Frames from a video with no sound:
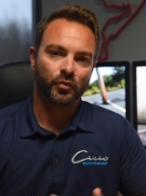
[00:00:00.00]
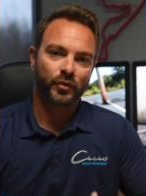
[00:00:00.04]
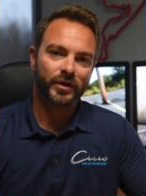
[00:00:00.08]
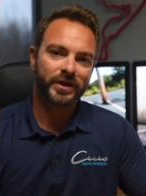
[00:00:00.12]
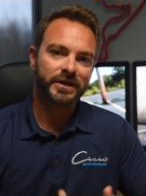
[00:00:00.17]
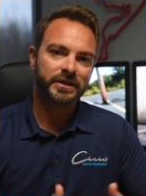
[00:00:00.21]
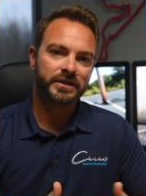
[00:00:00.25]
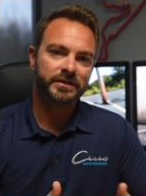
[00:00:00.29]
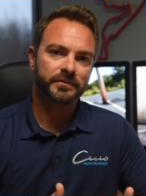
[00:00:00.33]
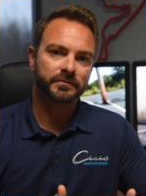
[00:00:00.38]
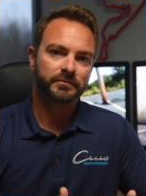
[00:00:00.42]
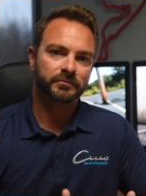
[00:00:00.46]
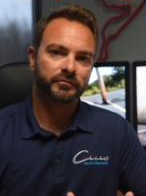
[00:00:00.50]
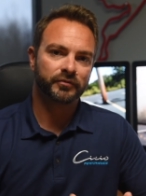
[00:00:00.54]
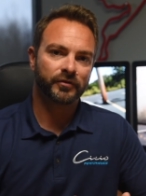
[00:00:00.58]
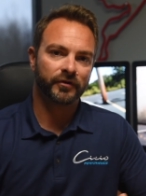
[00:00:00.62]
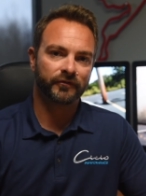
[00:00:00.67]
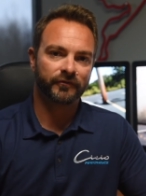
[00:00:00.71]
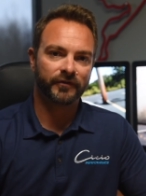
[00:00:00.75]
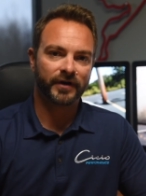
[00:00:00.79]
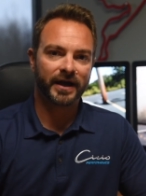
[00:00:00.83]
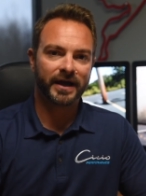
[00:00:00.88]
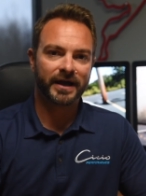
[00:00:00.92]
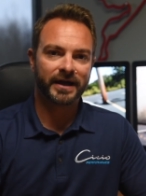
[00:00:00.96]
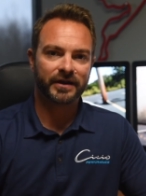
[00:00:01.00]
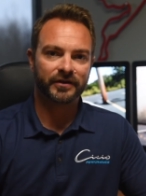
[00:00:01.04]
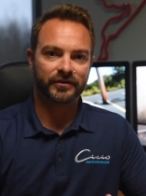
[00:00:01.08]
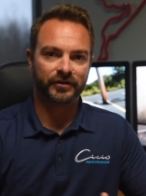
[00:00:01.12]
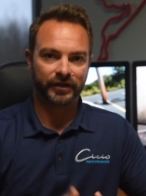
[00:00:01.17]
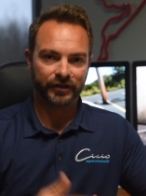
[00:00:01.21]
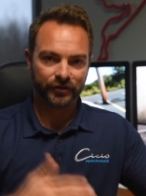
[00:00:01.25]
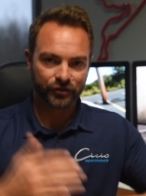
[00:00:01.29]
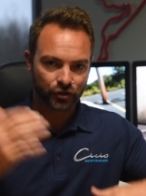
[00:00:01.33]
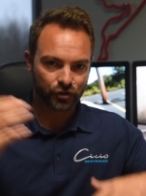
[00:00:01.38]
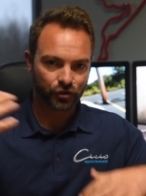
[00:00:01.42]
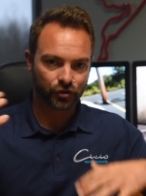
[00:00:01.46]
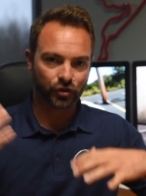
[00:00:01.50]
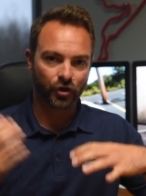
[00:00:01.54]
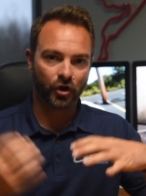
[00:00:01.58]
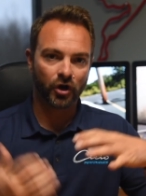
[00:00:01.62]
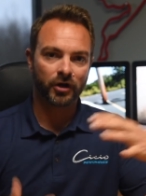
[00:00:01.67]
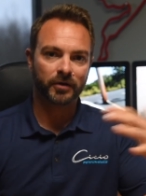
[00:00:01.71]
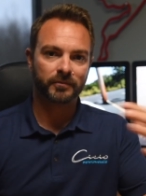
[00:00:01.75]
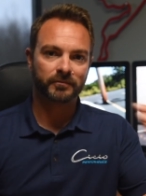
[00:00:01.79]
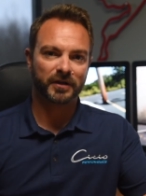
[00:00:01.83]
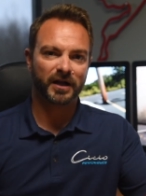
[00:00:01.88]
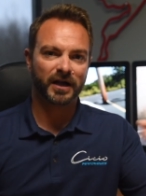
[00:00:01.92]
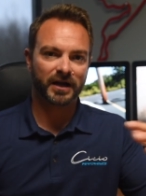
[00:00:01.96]
We provide like the
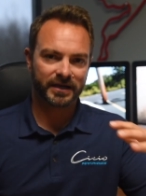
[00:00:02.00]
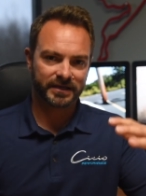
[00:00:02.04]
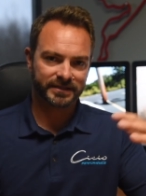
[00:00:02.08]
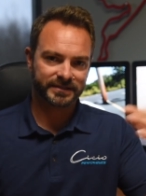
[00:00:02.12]
long block,